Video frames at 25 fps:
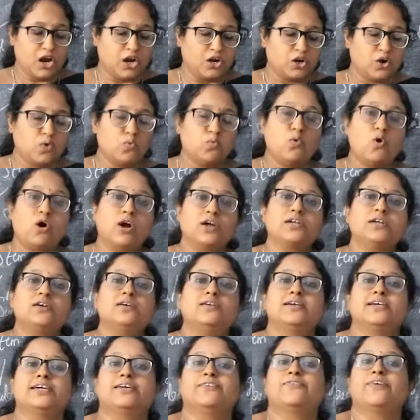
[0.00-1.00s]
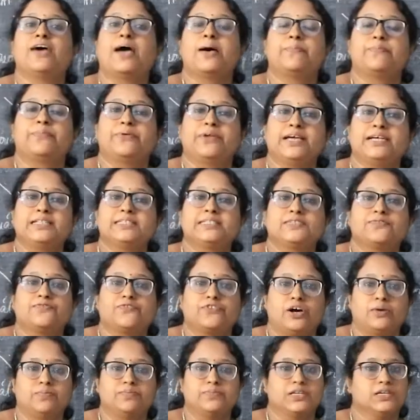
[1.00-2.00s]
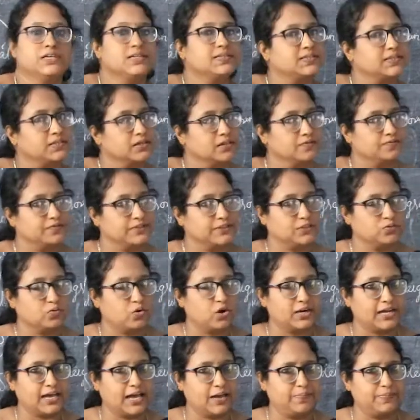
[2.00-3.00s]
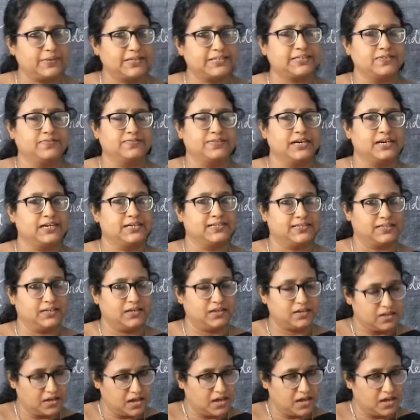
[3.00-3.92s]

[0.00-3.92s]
Now water evaporates from the surface. What happens if there is a